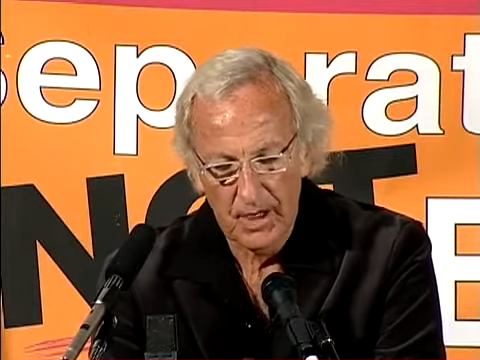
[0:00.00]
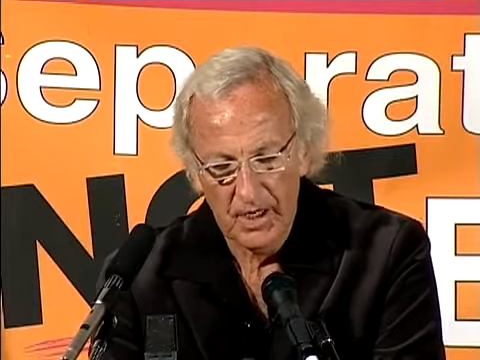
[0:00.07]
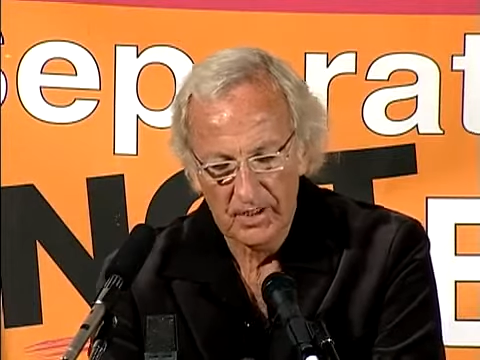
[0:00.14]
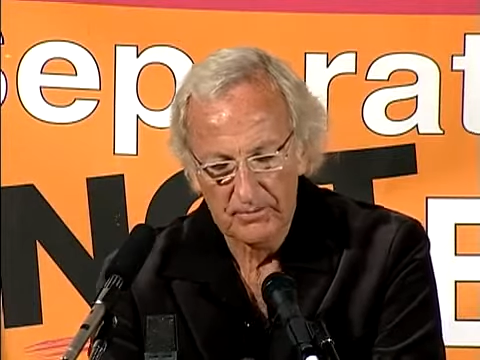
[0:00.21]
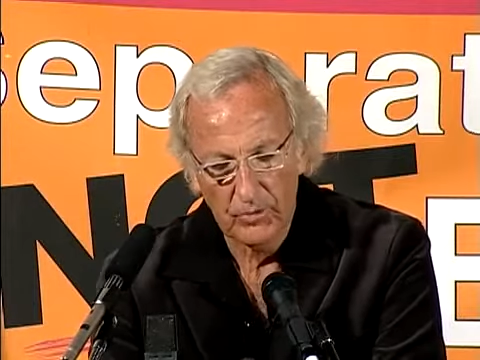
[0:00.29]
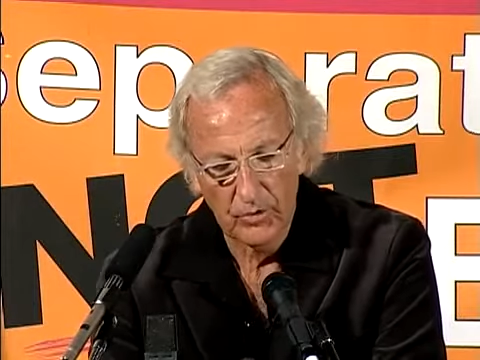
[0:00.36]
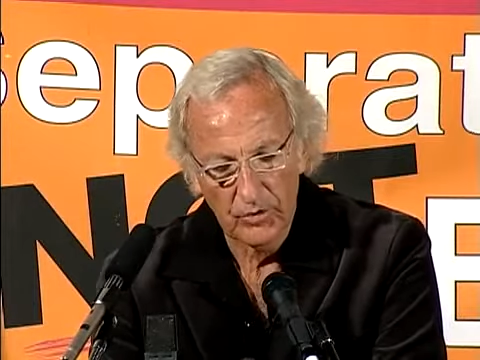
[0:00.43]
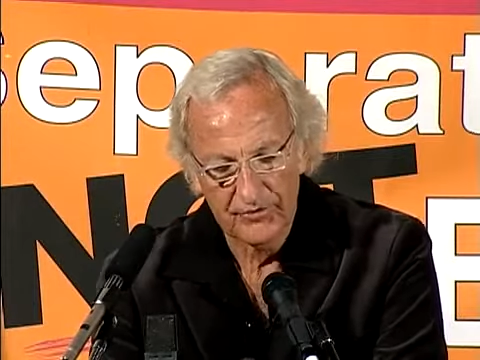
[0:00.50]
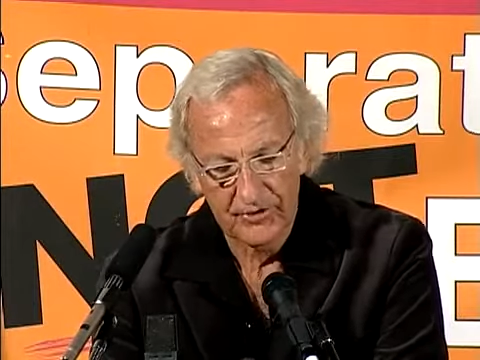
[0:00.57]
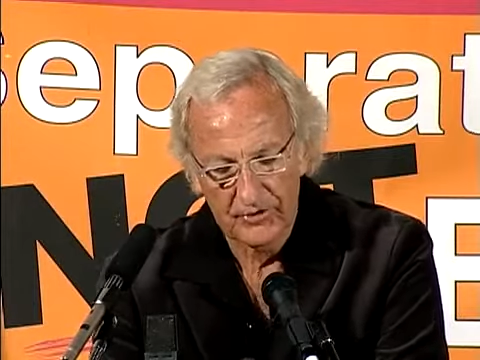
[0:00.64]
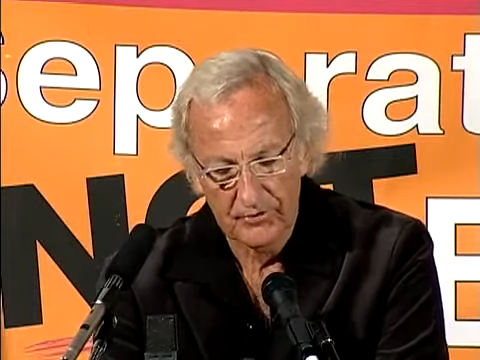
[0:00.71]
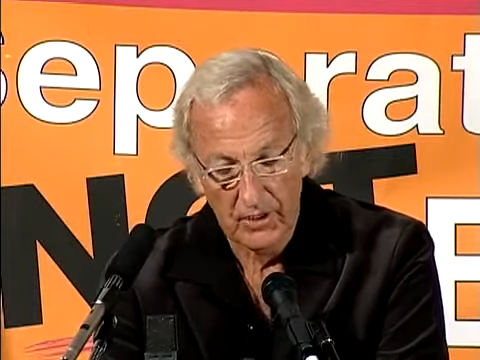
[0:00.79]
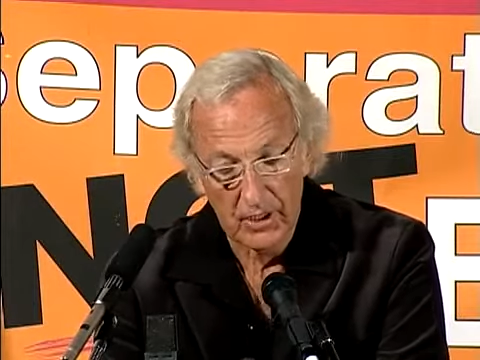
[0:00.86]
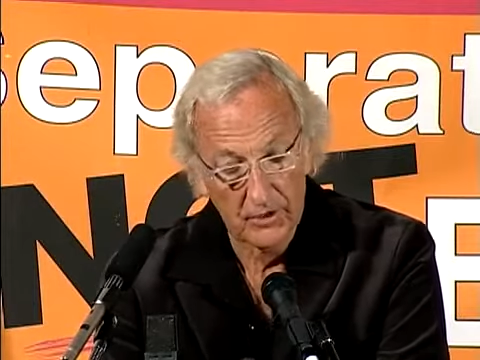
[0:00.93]
Mark
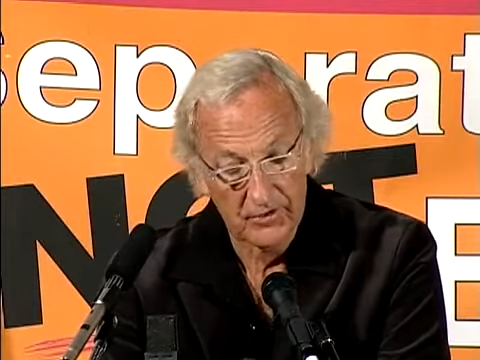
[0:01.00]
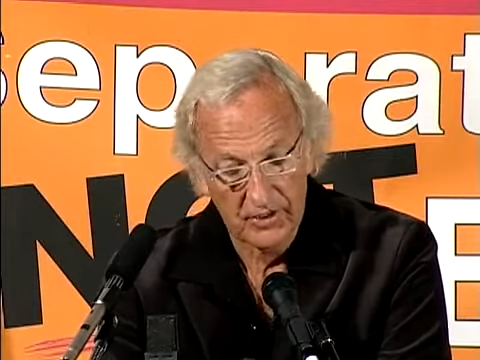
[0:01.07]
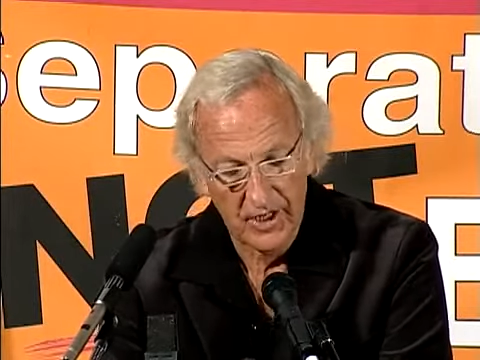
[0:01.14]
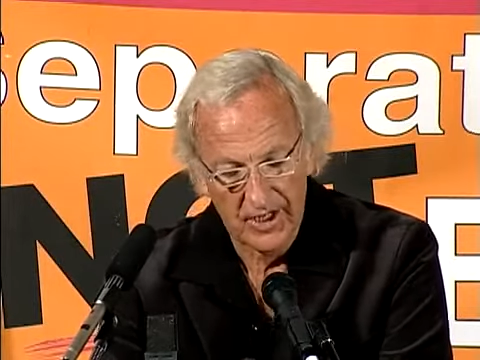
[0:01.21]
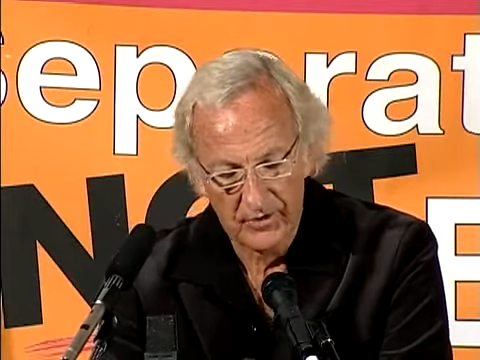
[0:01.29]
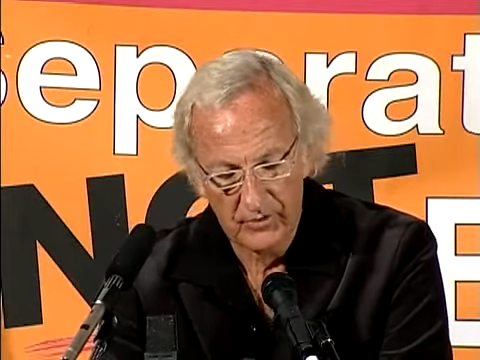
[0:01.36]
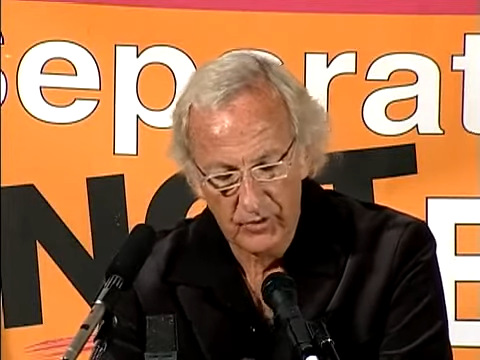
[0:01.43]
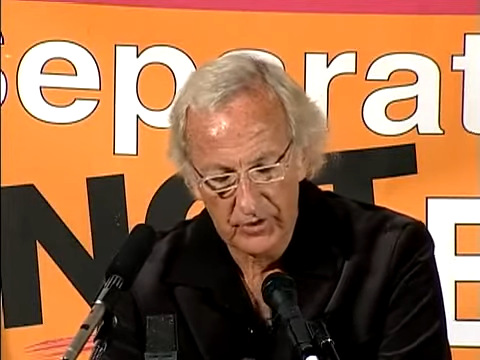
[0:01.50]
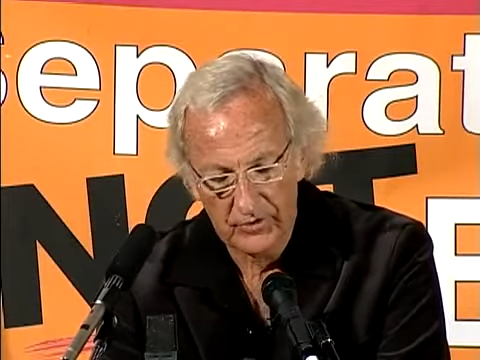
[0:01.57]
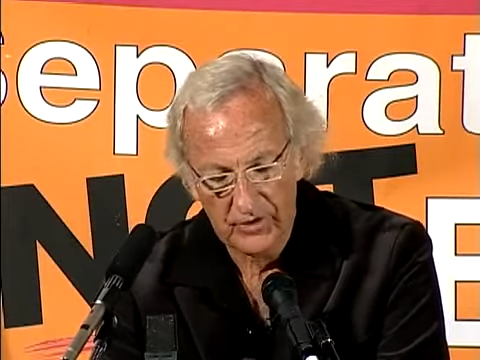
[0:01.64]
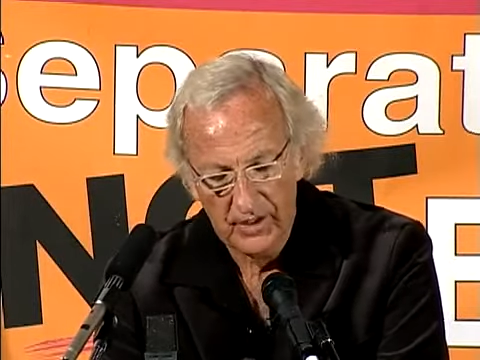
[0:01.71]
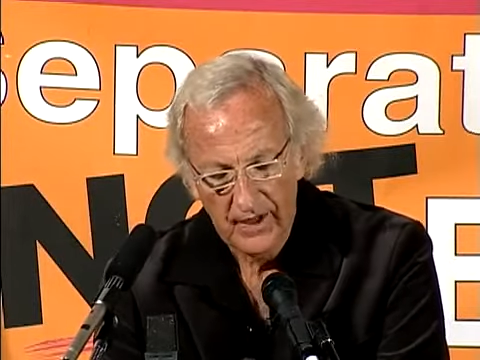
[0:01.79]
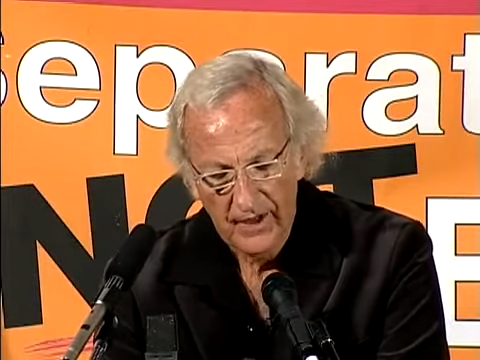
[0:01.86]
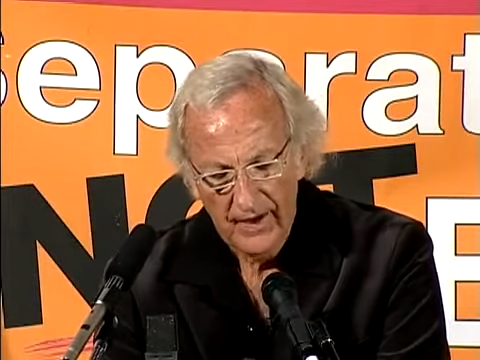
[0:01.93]
Morford wrote, and I
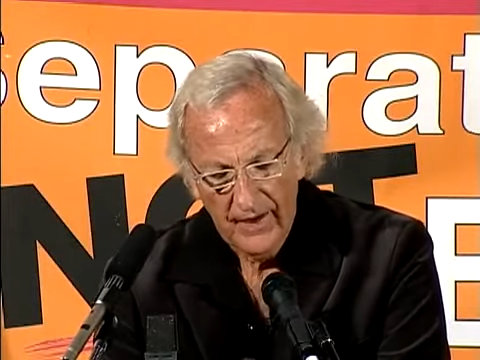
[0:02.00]
quote,